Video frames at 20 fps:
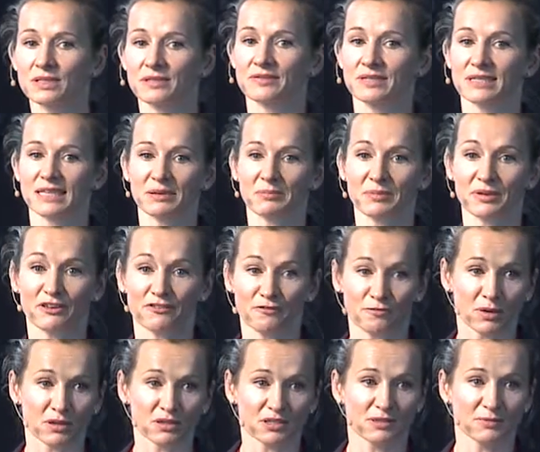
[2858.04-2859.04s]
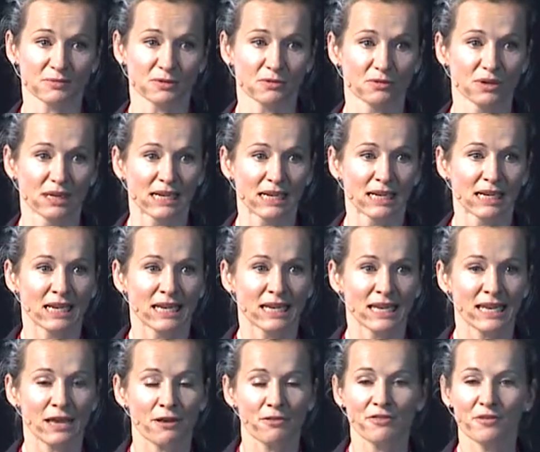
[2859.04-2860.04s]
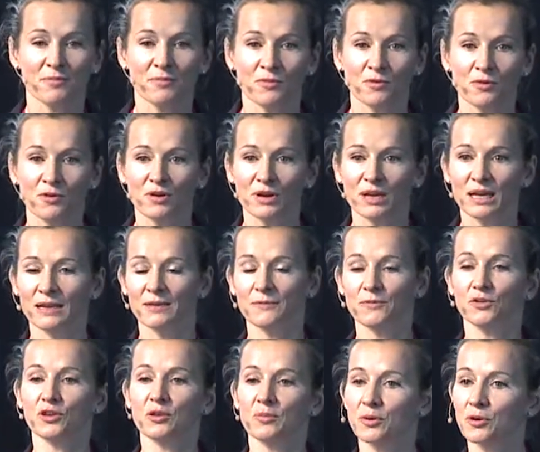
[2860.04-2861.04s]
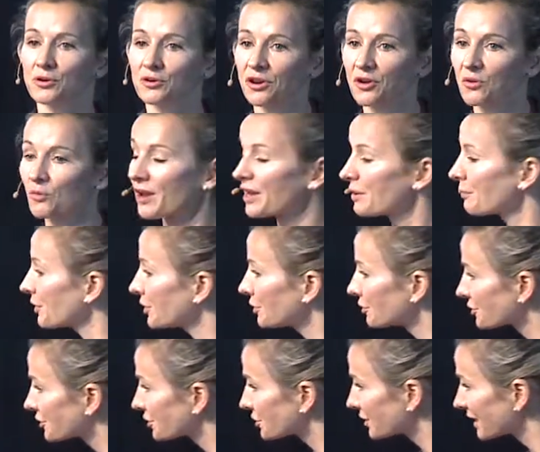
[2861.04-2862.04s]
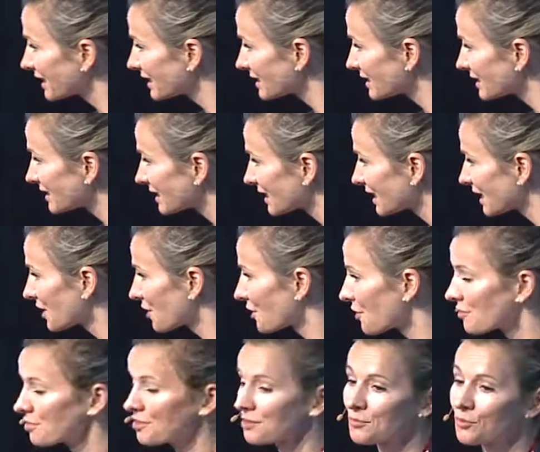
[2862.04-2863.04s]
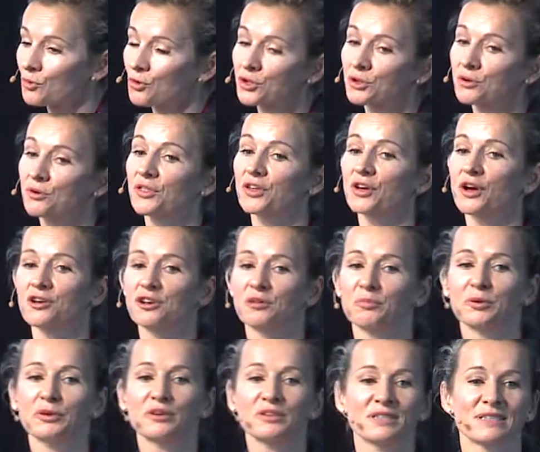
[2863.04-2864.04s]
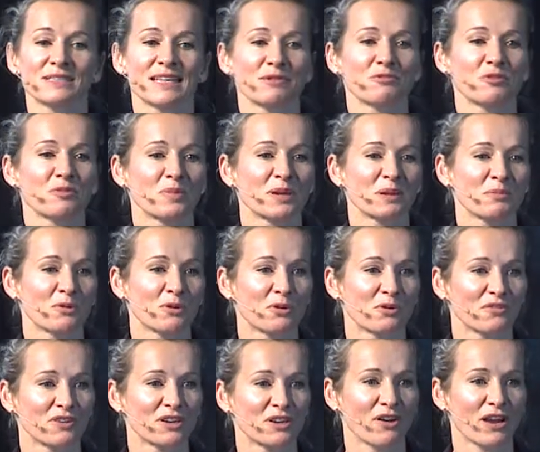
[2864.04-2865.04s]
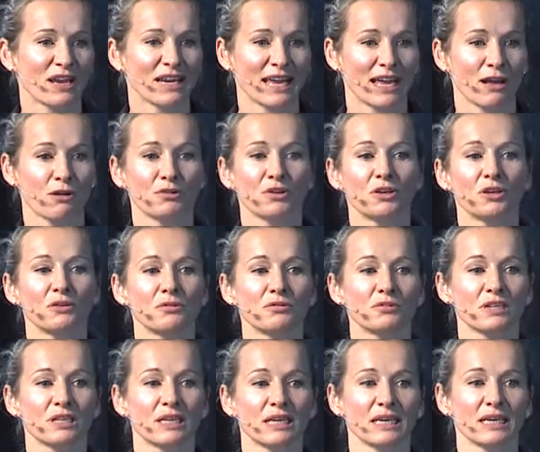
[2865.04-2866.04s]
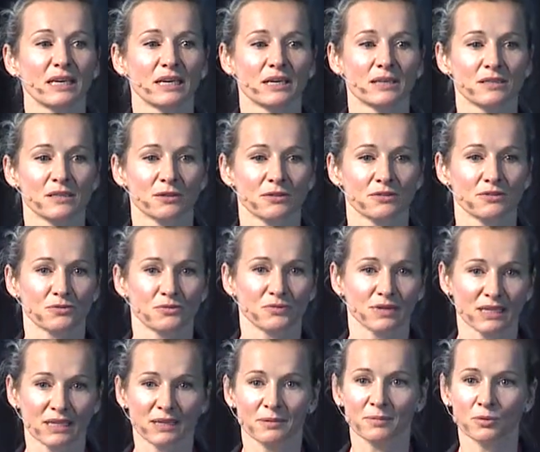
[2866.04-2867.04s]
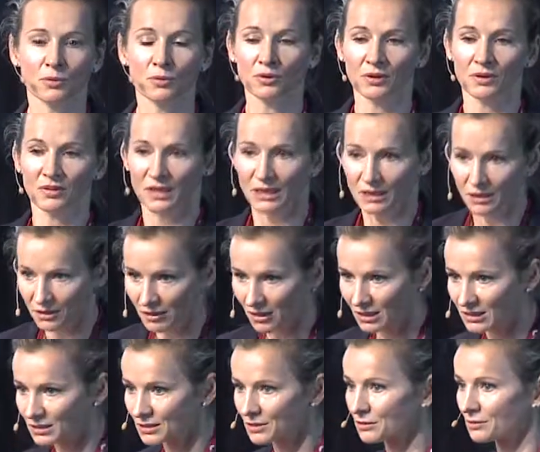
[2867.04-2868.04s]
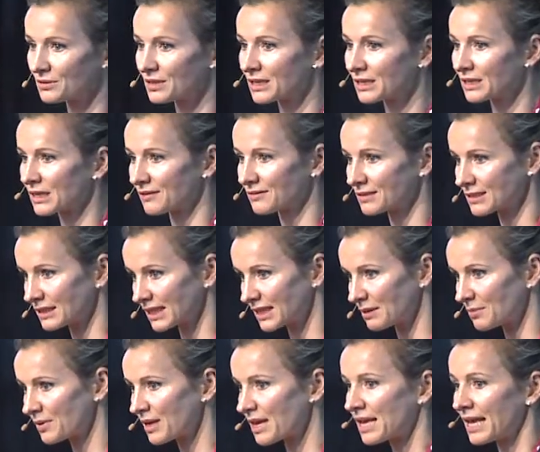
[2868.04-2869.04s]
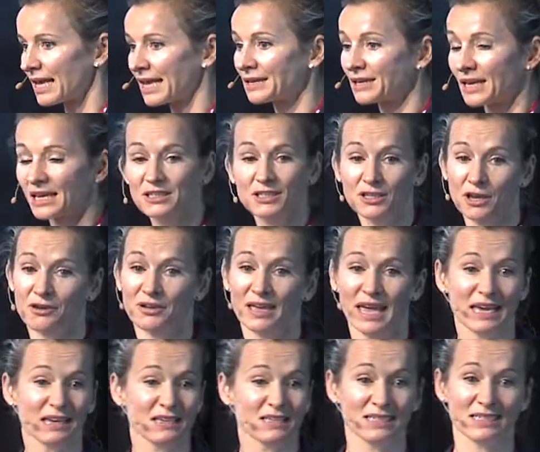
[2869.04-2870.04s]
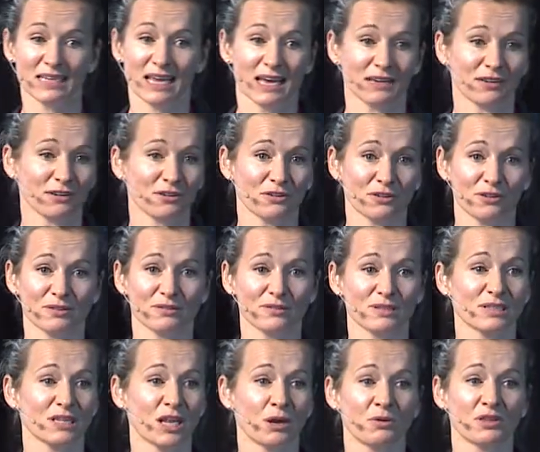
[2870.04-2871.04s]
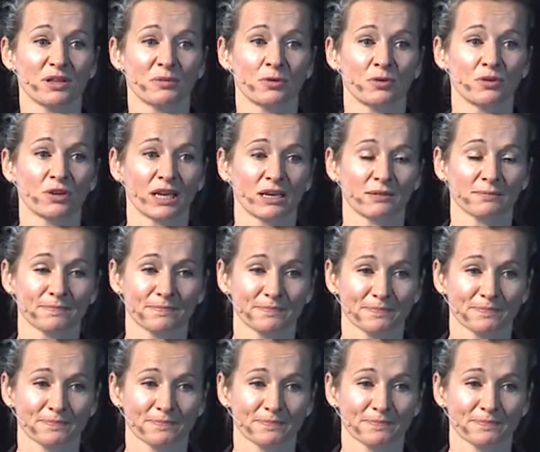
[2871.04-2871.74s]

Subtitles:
of sleep if possible. Now, the more you put on weight when you're stressed, the more you're the kind of person that will be more of a night owl usually. So it's really important that you guys do get enough sleep, and it's okay to start slow in the morning.